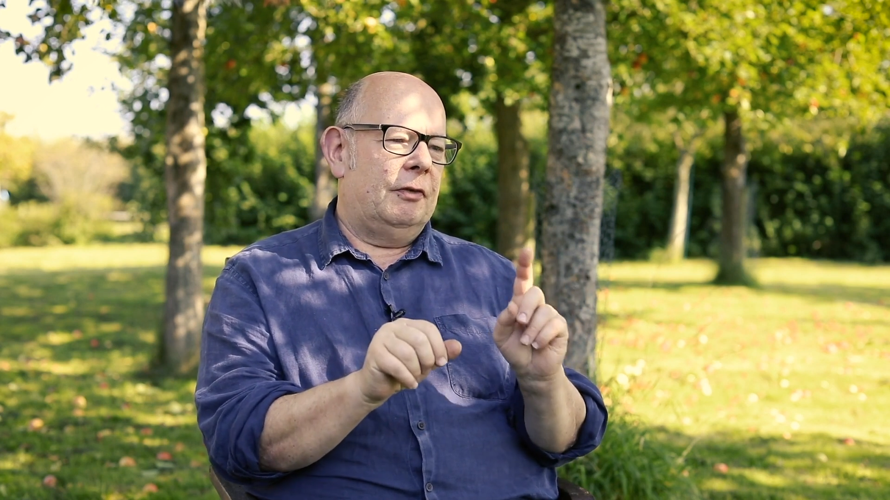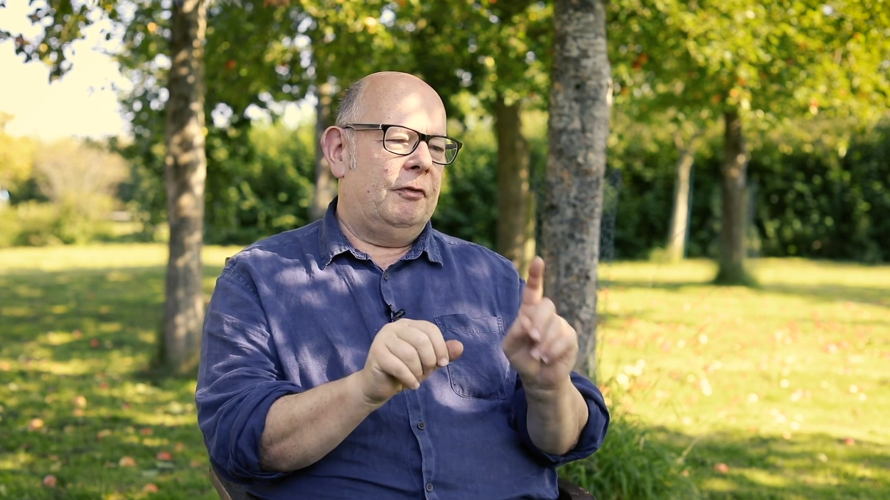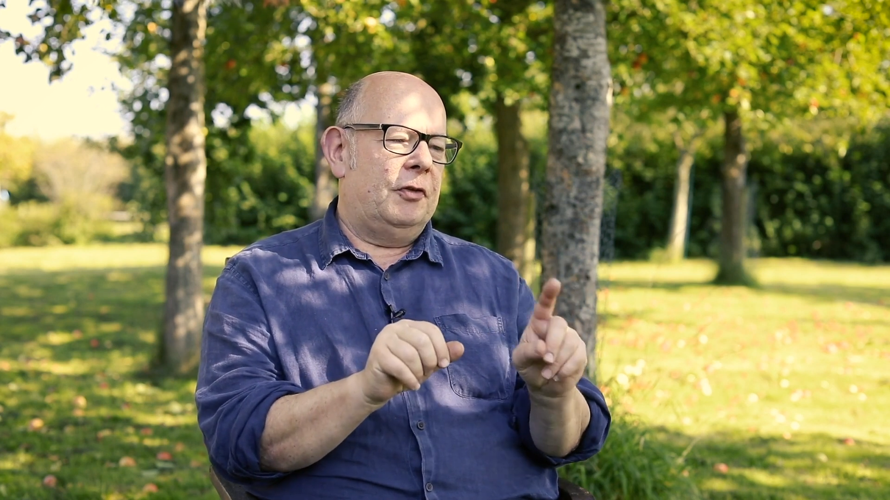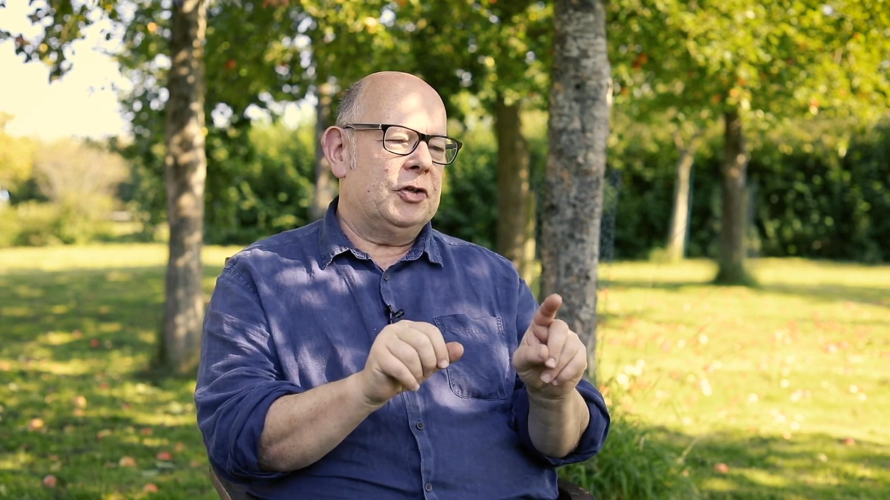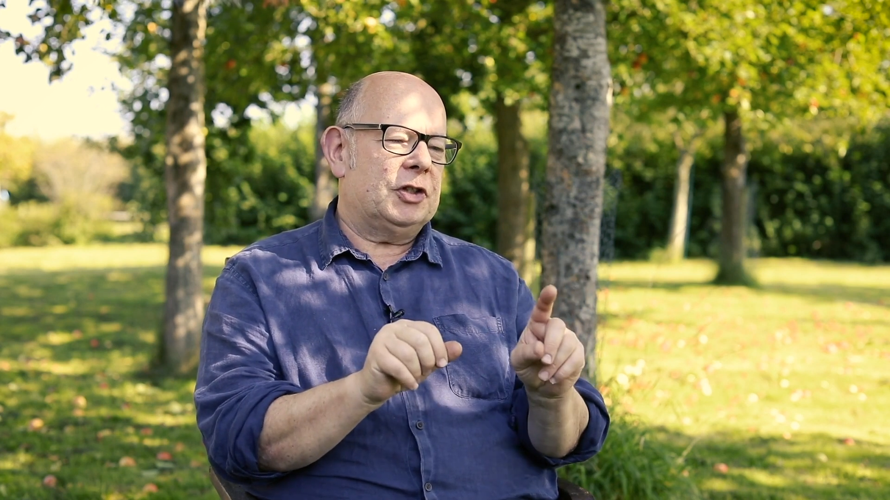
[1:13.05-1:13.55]

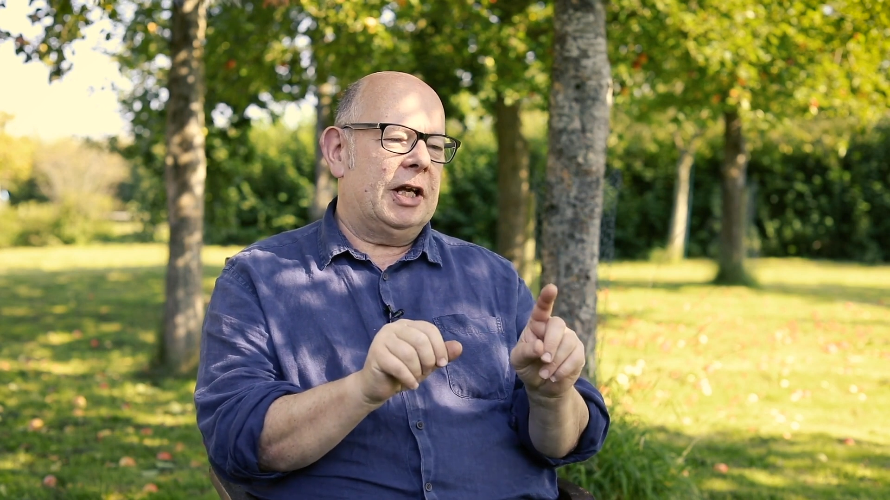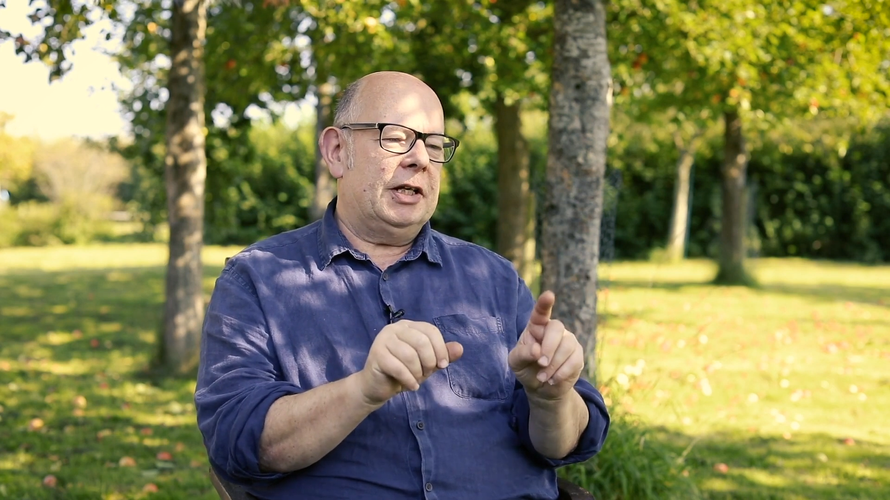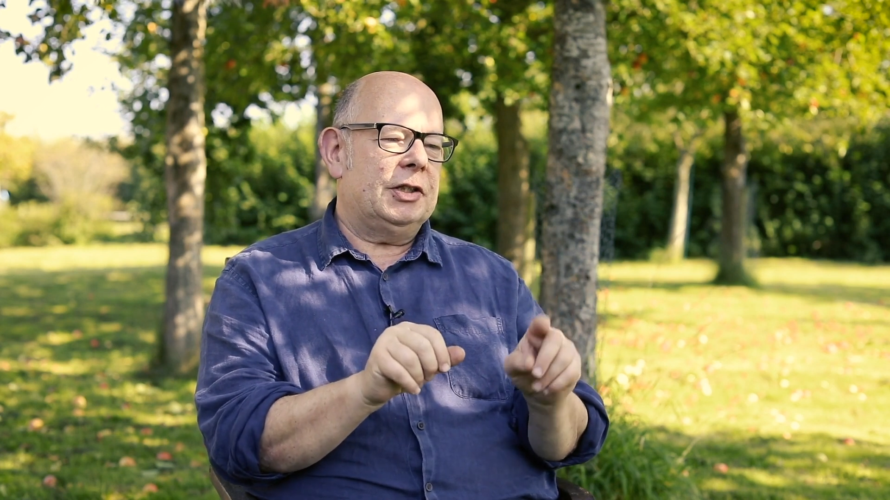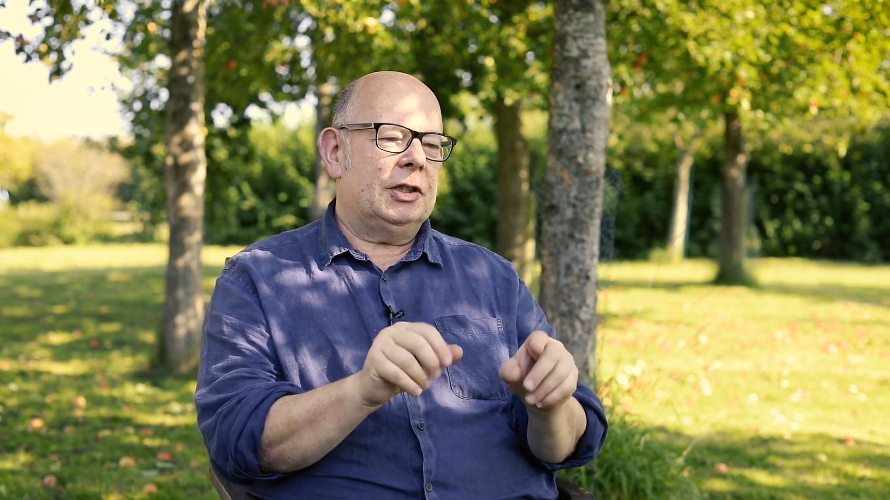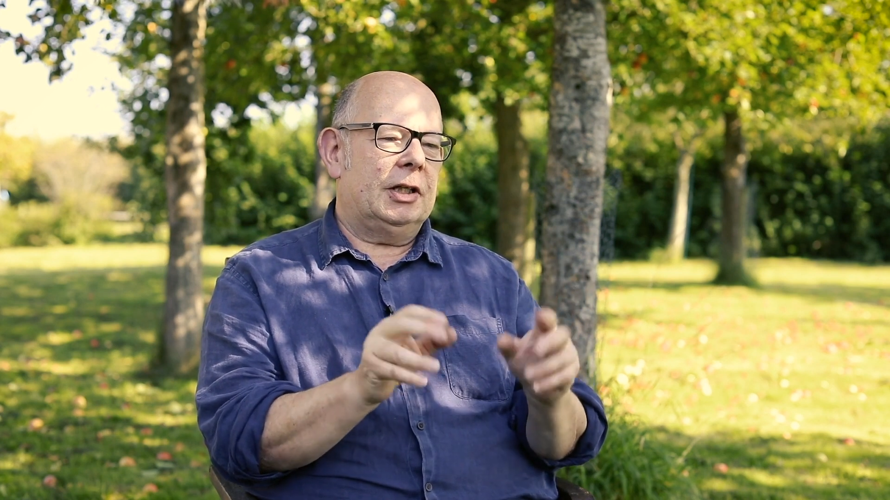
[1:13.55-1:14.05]
First
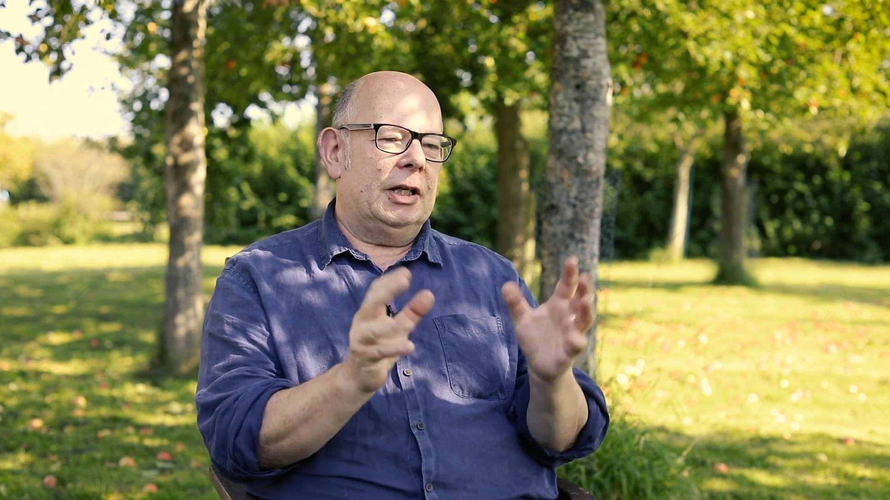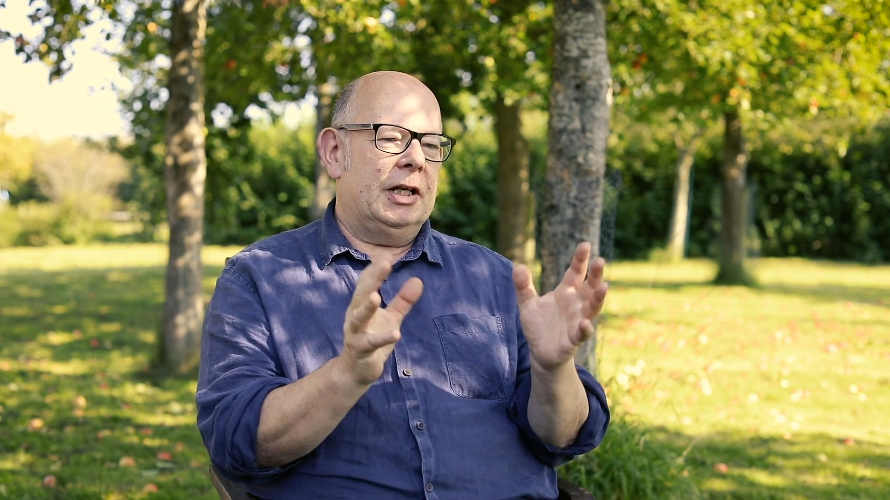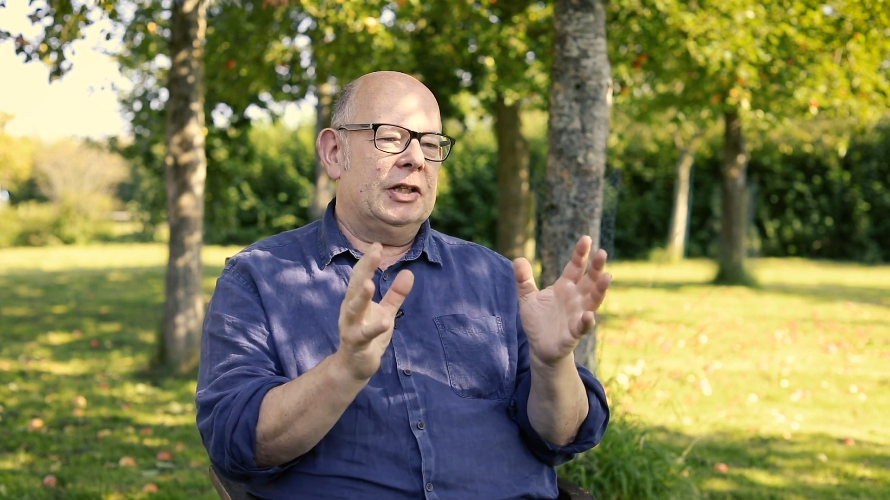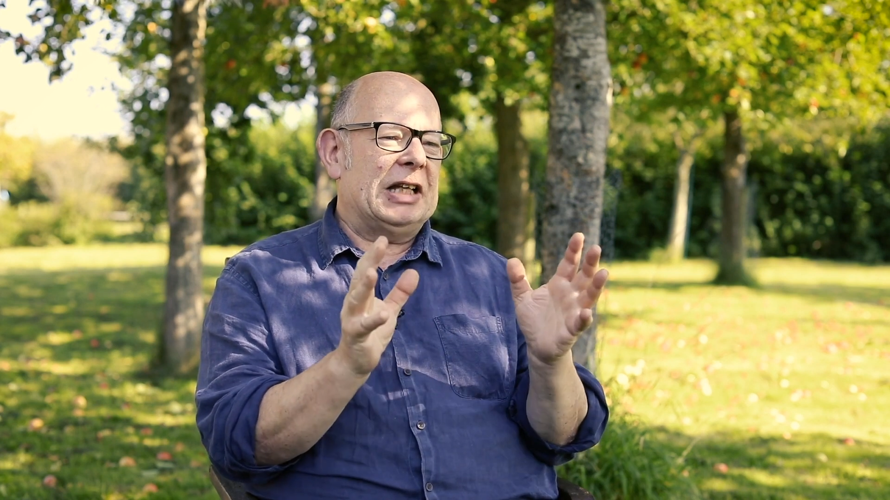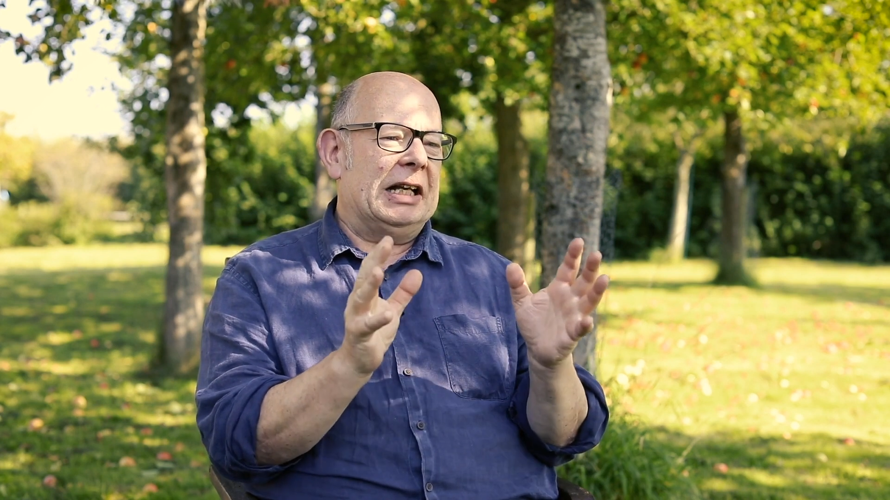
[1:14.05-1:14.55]
stage
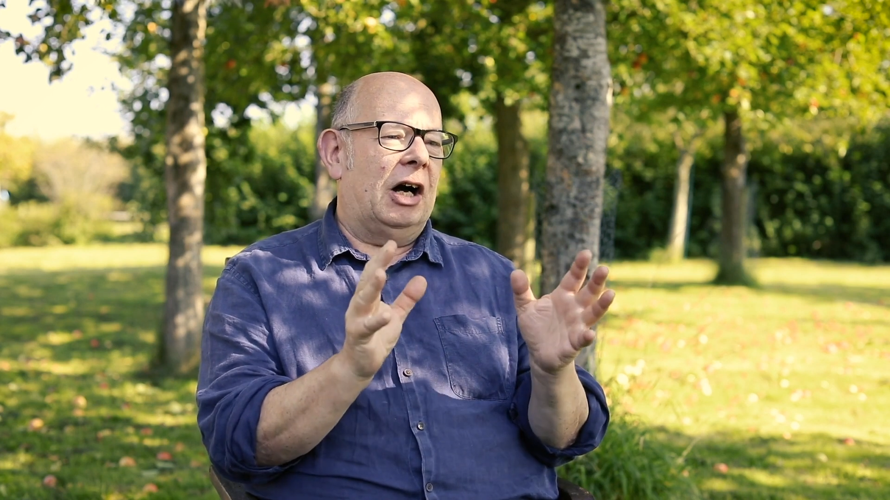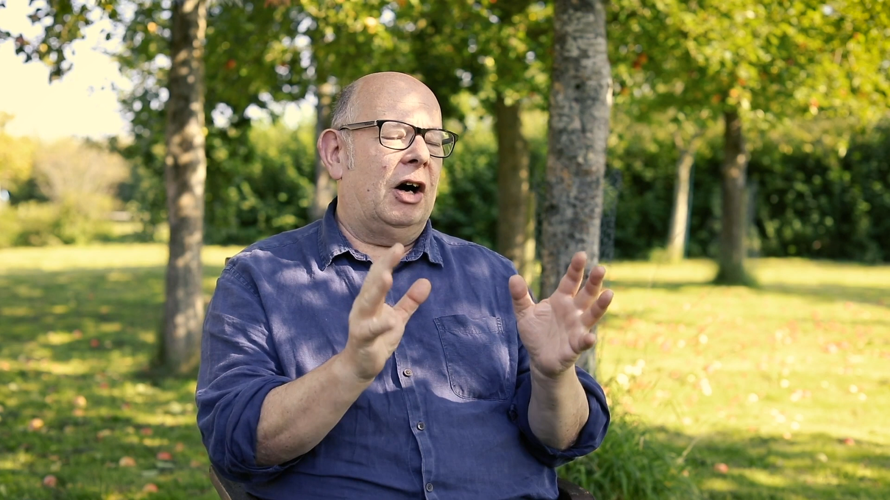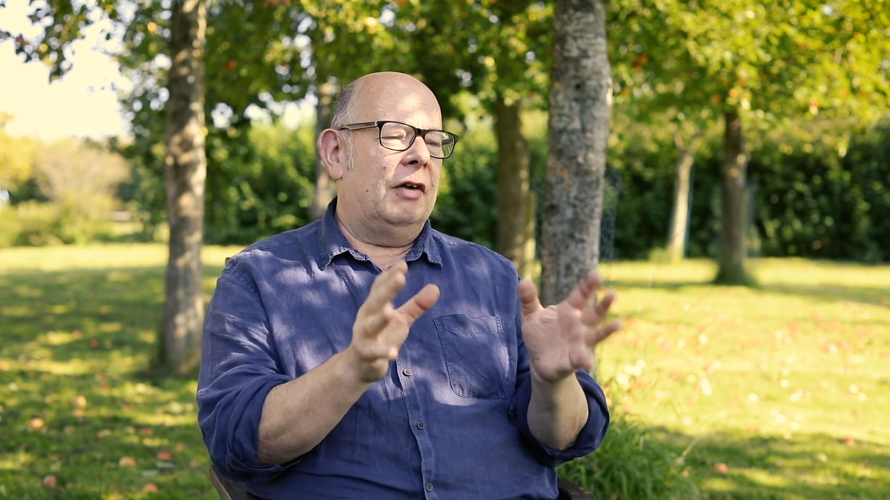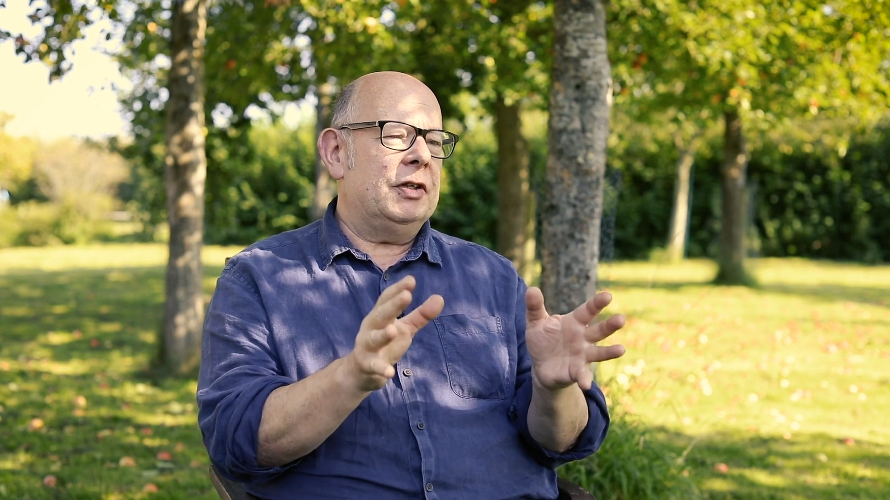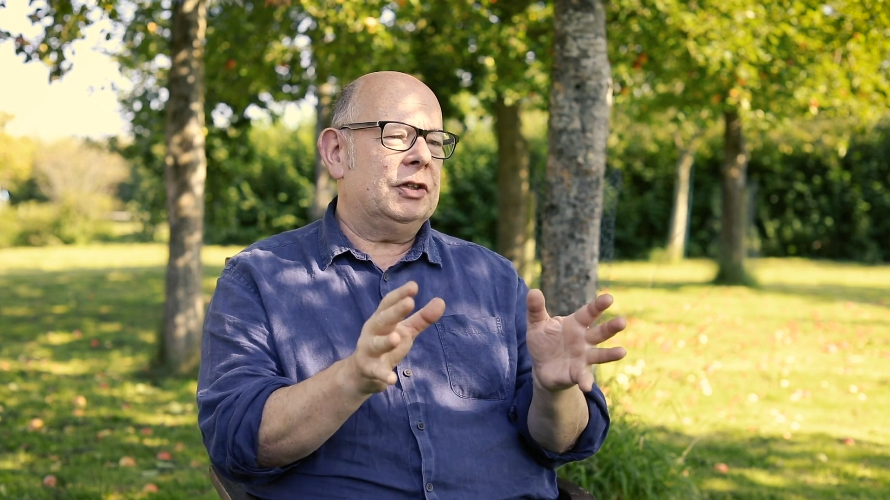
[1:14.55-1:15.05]
is at
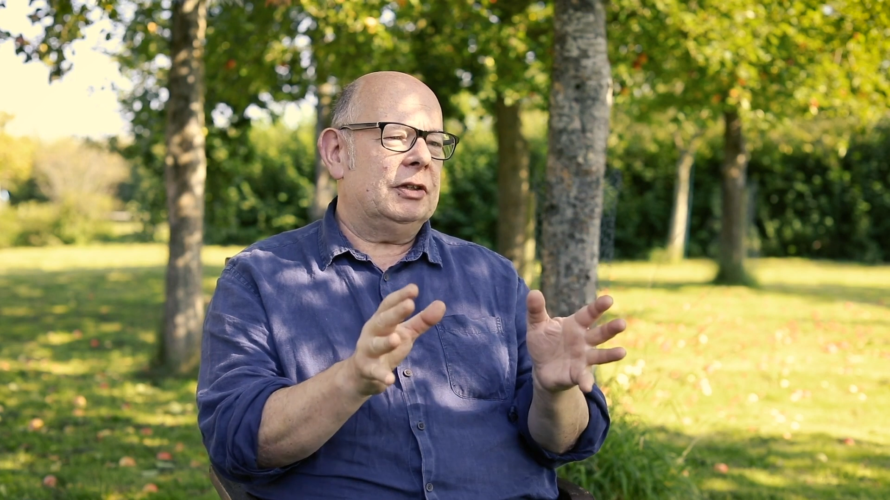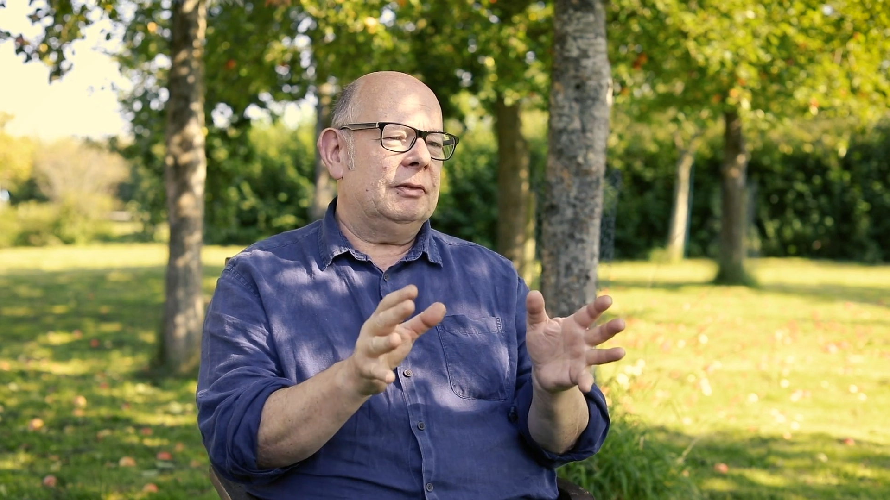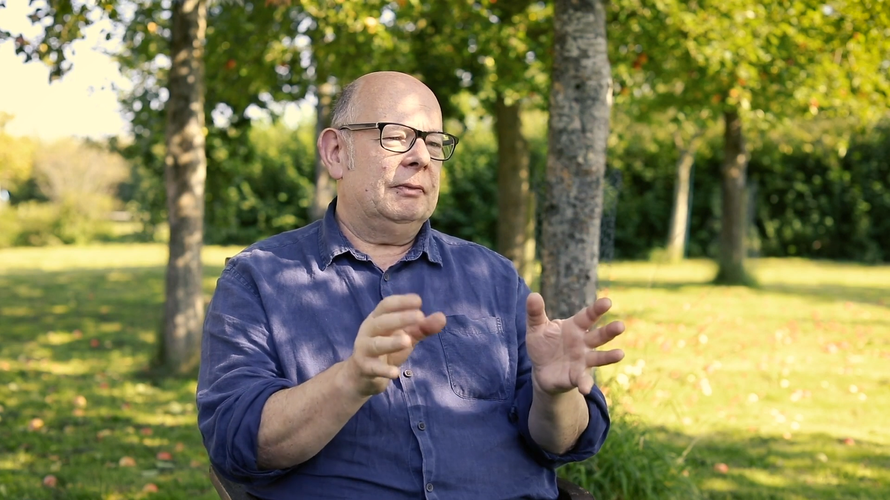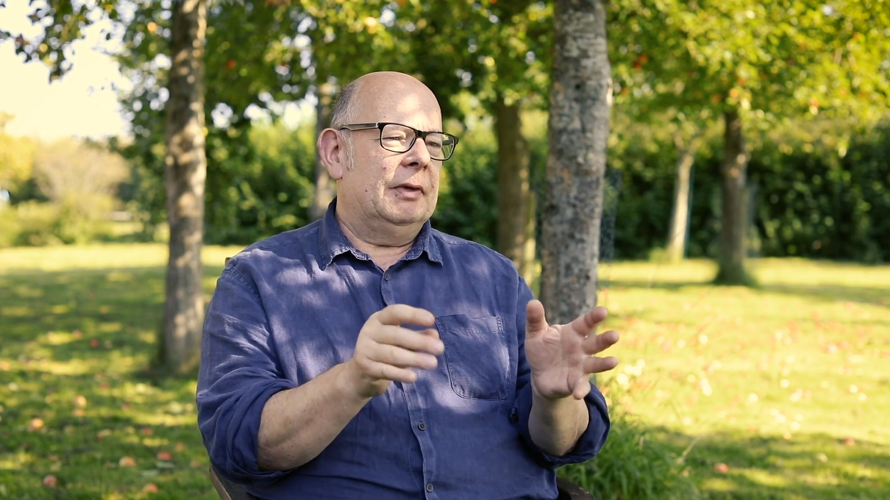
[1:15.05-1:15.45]
harvest,